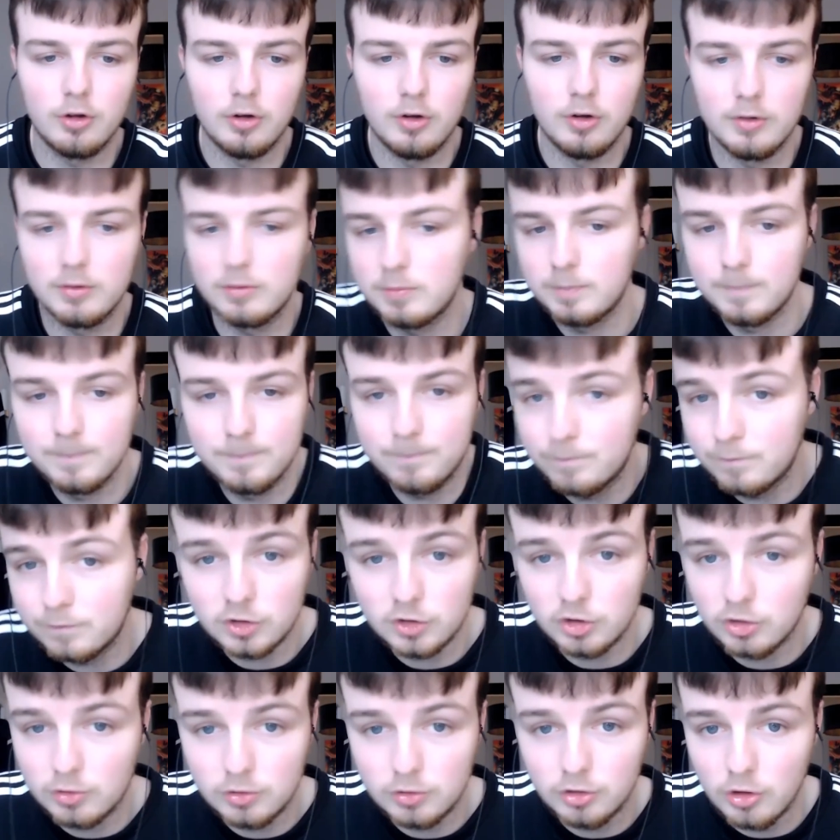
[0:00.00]
And
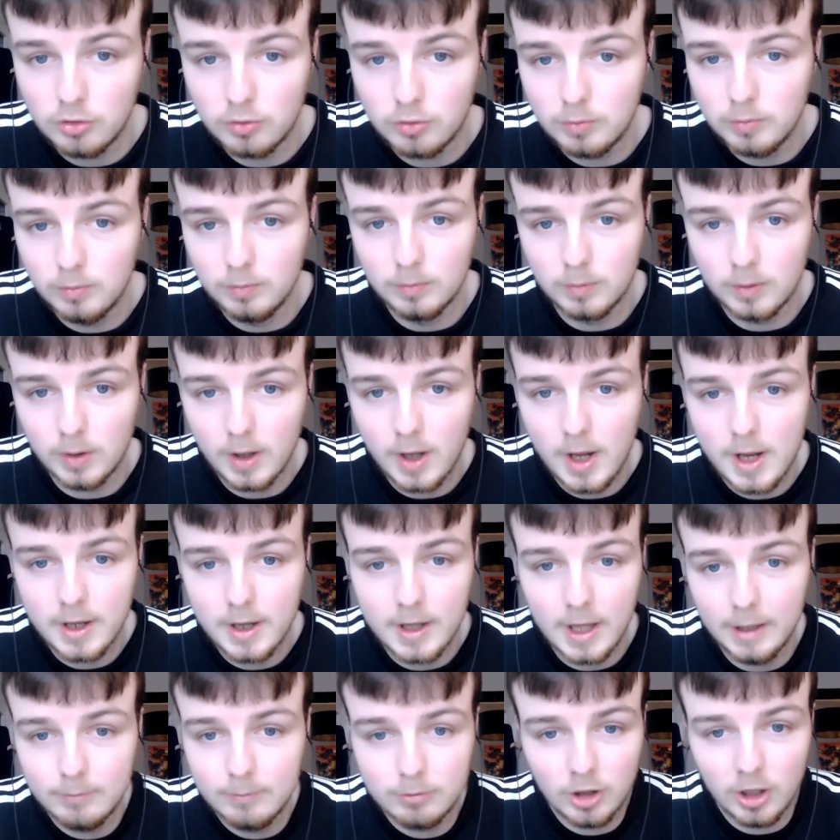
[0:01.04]
just in
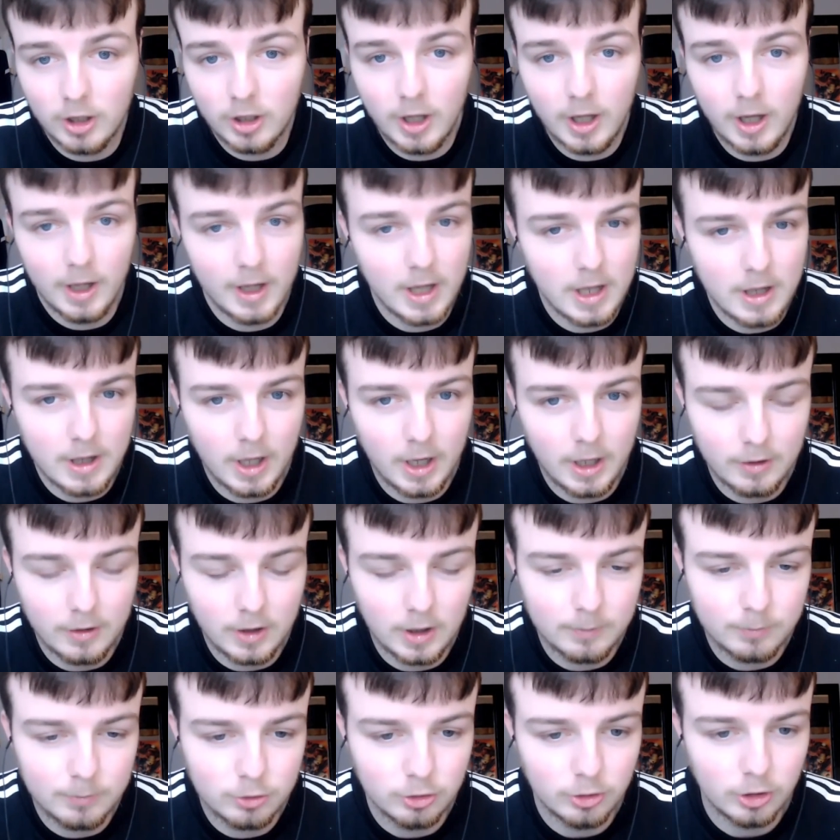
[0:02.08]
games like that, that is
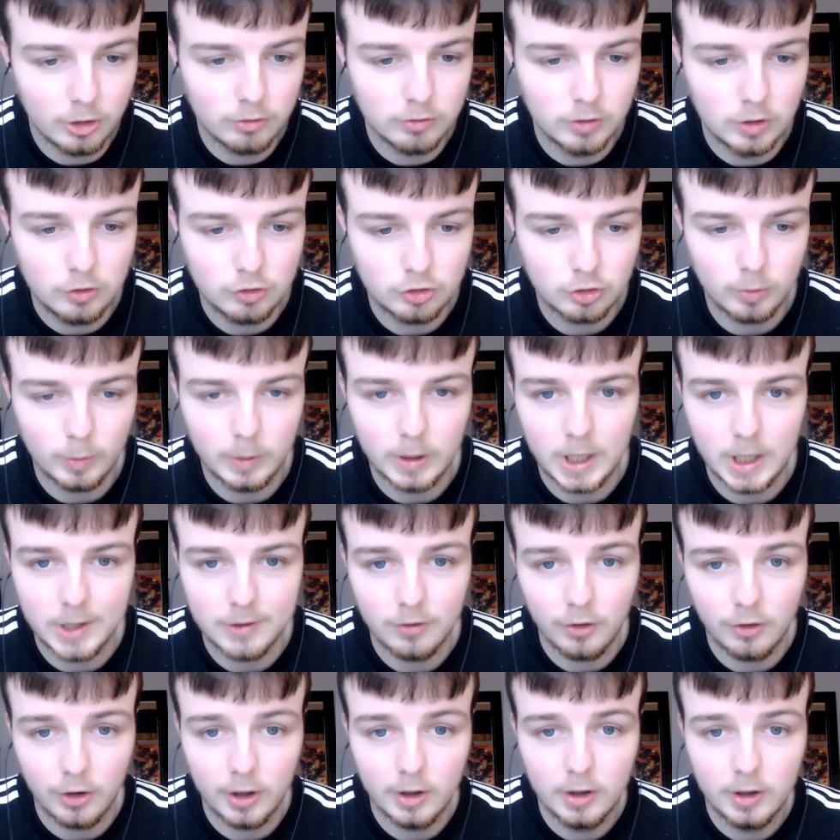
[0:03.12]
absolutely crucial when he's
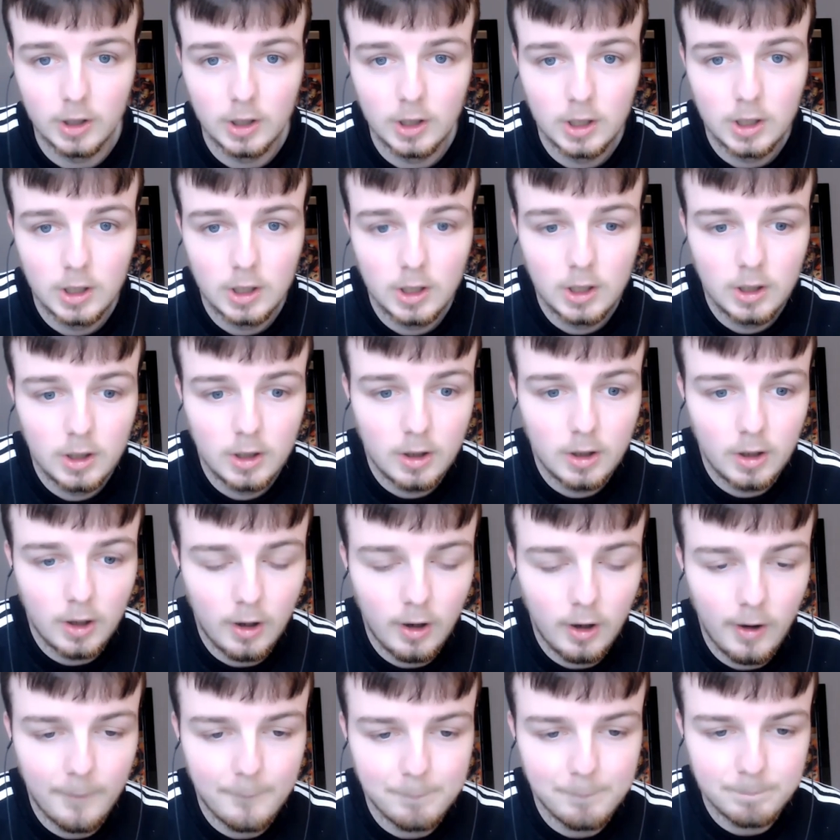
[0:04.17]
on it.
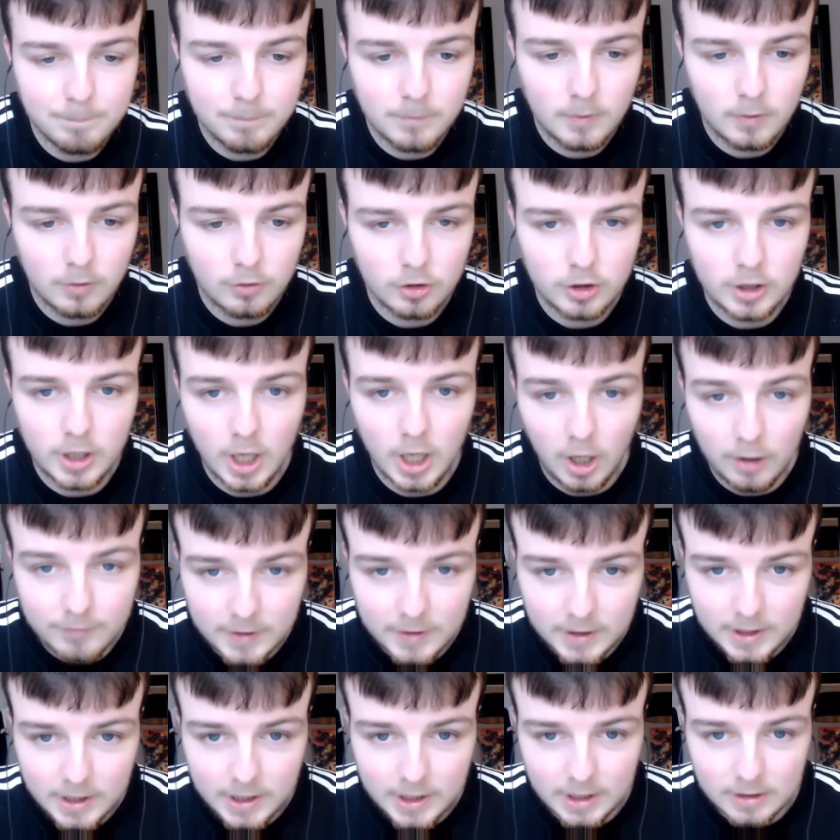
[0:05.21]
So yeah, I
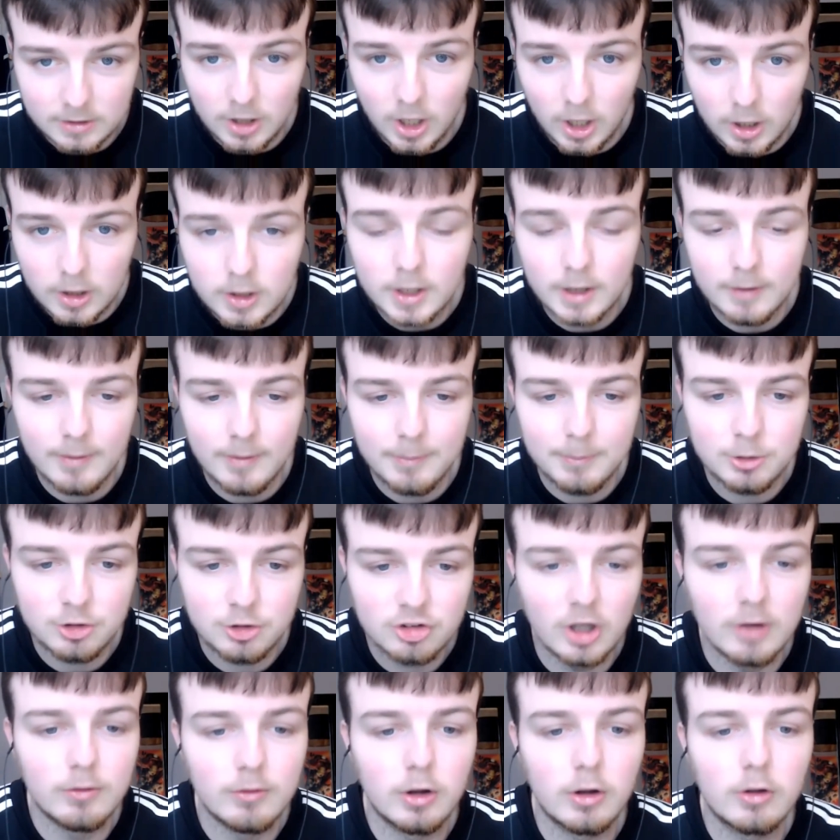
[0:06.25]
think I'd give him a
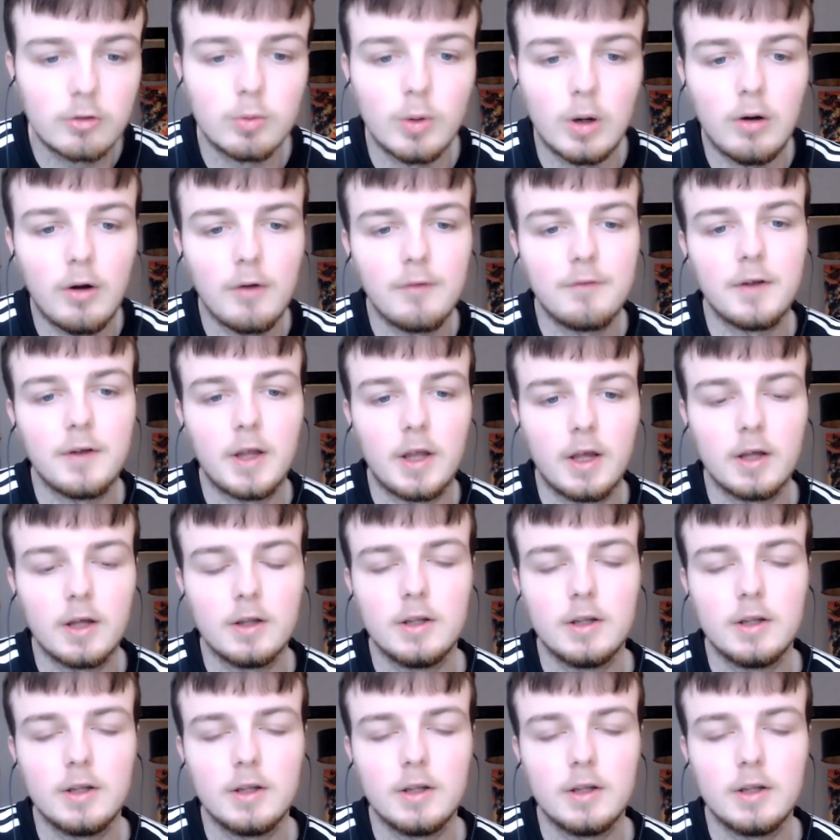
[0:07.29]
7 as well, I think.